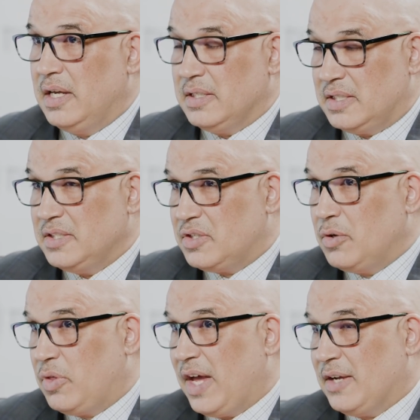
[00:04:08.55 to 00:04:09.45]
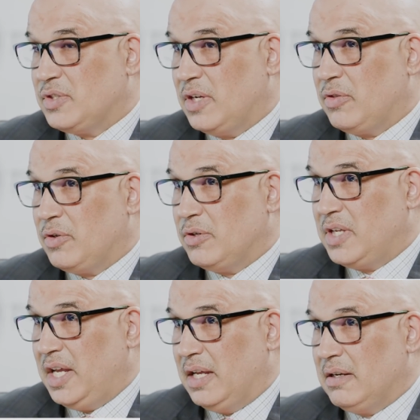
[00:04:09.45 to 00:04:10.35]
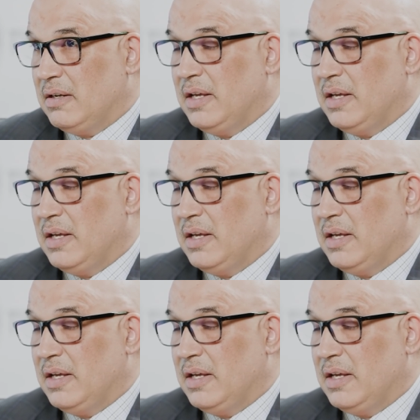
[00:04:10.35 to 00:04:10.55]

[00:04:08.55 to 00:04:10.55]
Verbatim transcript: since 2013.